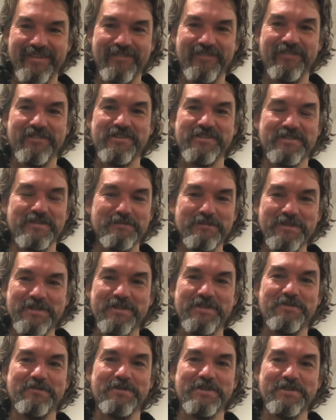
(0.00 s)
for some
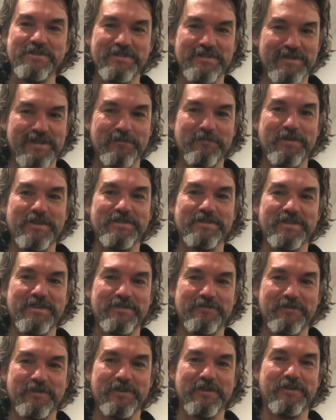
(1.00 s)
situations that might
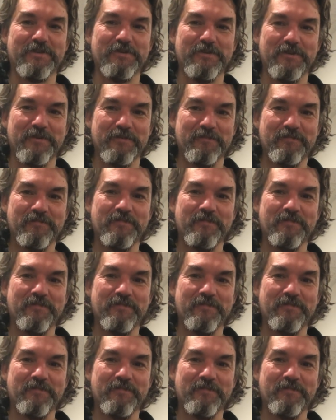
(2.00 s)
sound really cool.